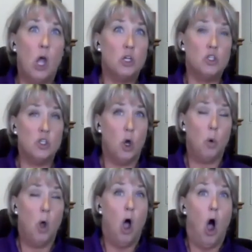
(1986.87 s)

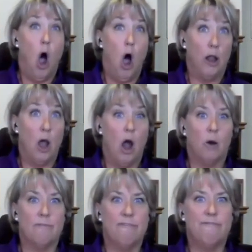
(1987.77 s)
So on
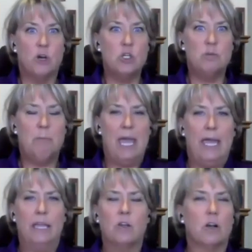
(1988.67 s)
our first
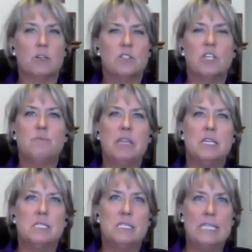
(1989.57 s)
page, or excuse me,
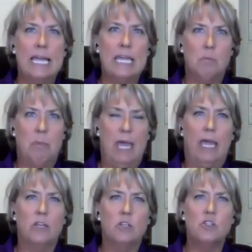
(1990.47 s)
the second
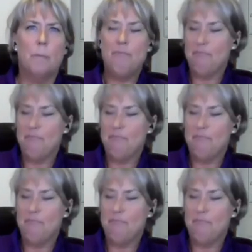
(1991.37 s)
page,